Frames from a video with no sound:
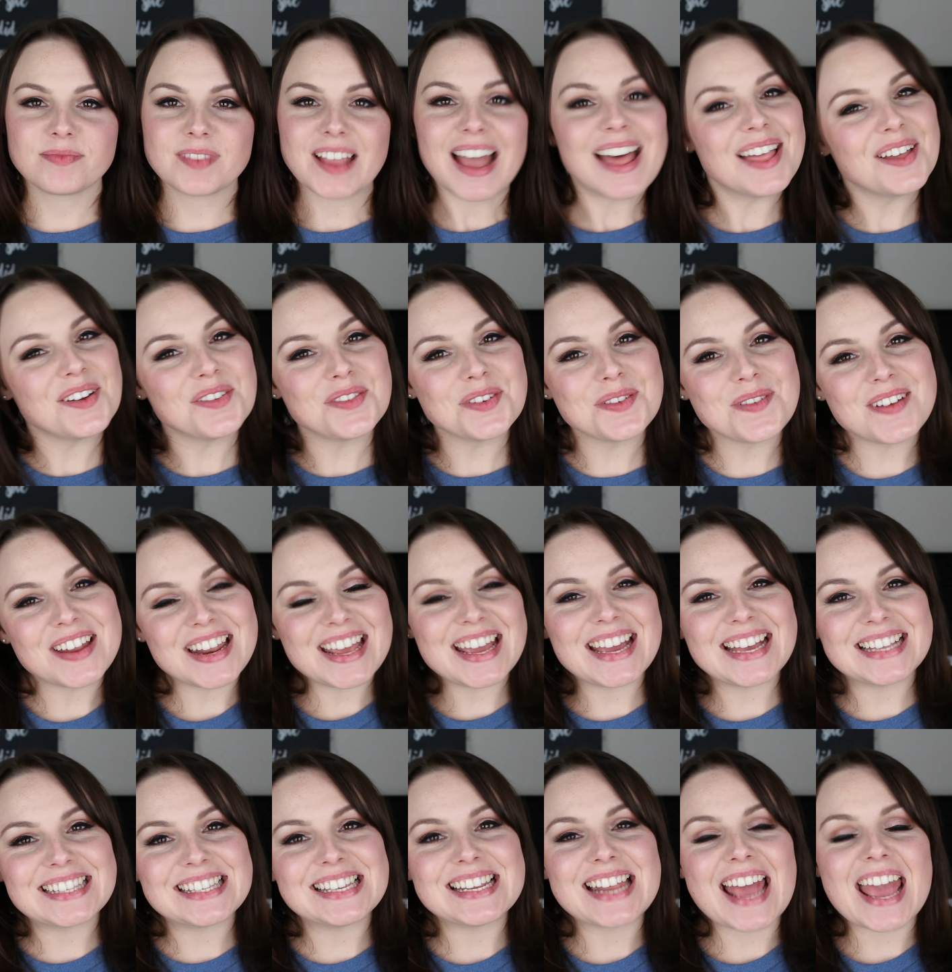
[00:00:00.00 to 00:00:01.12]
Hello everybody,
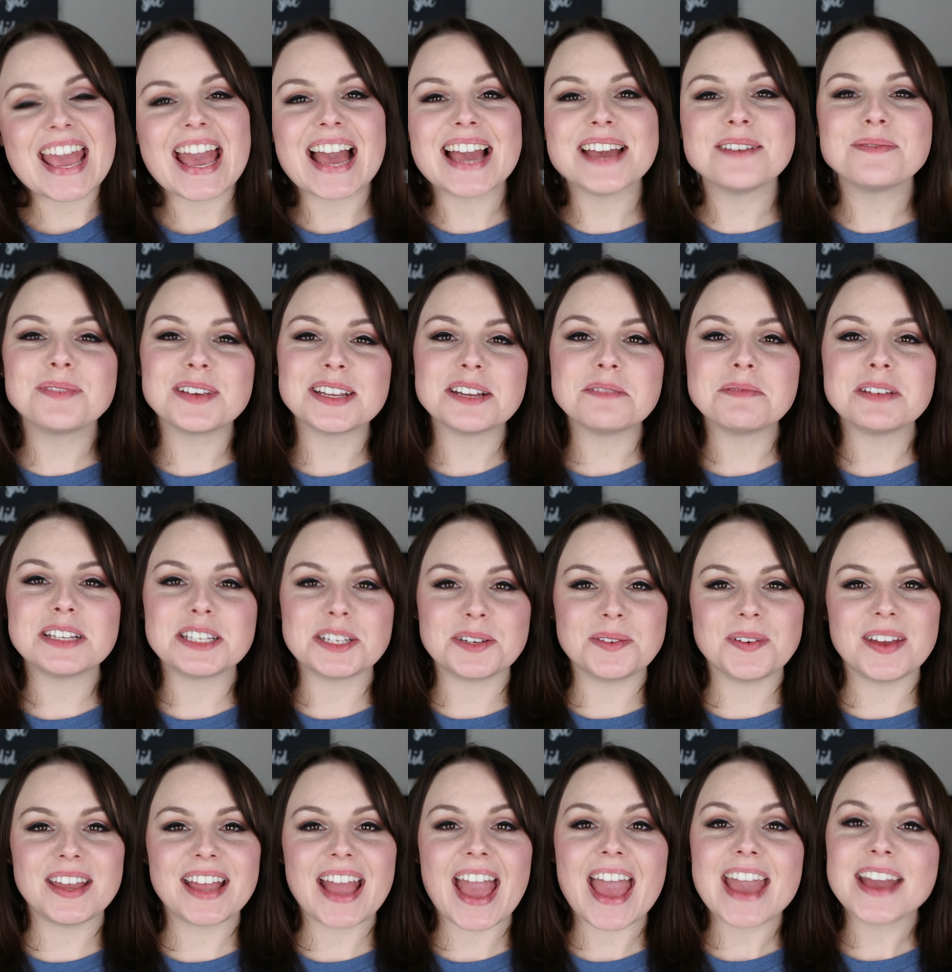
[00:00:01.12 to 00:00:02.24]
today I am going to be
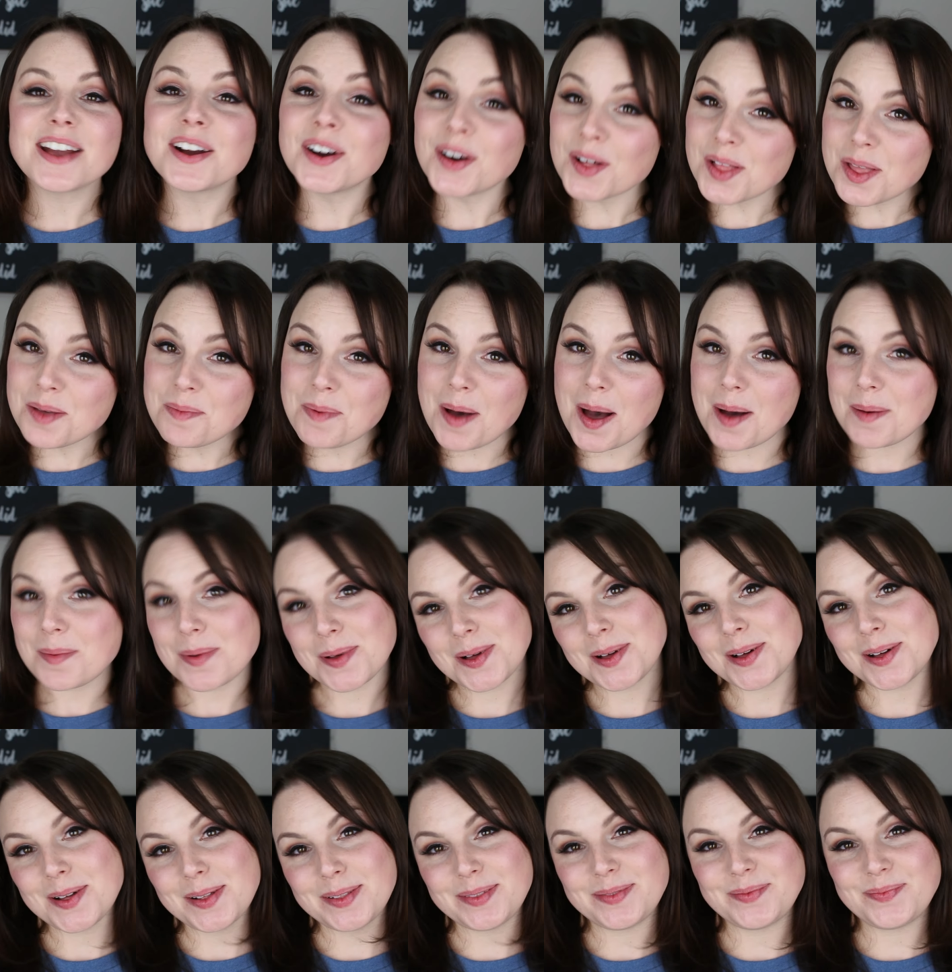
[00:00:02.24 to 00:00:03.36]
doing a Colourpop
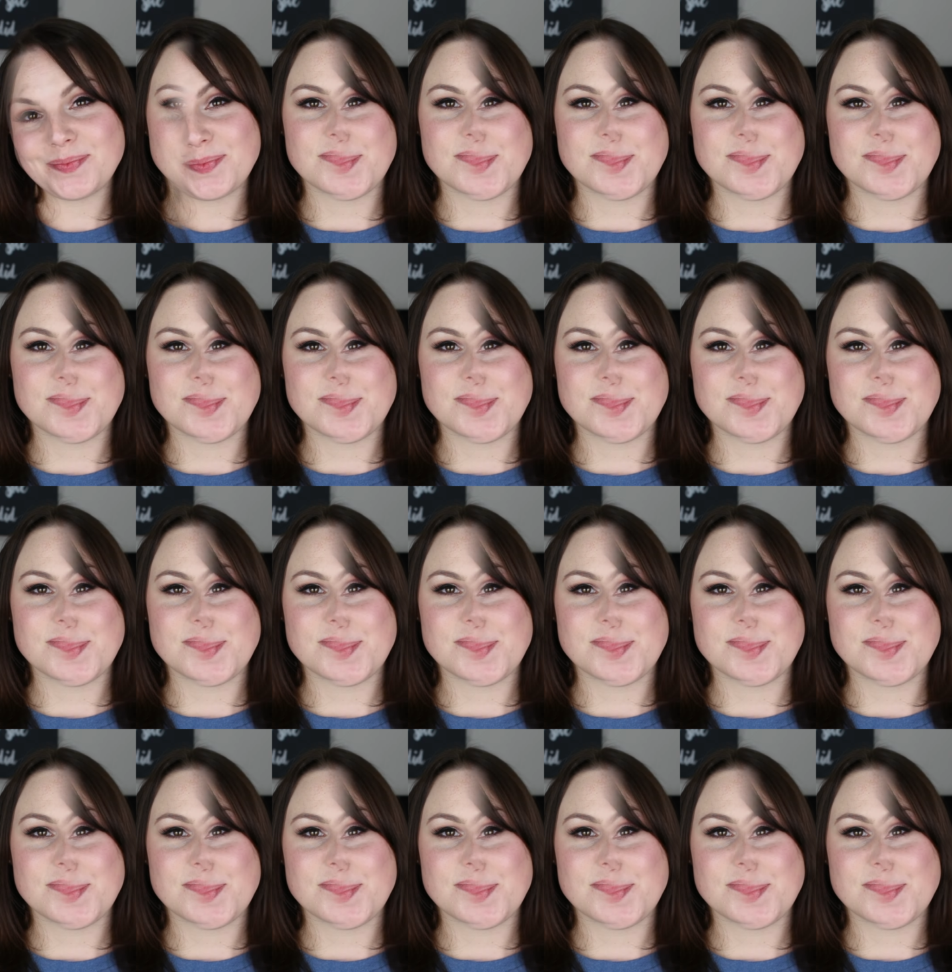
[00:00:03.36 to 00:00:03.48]
haul.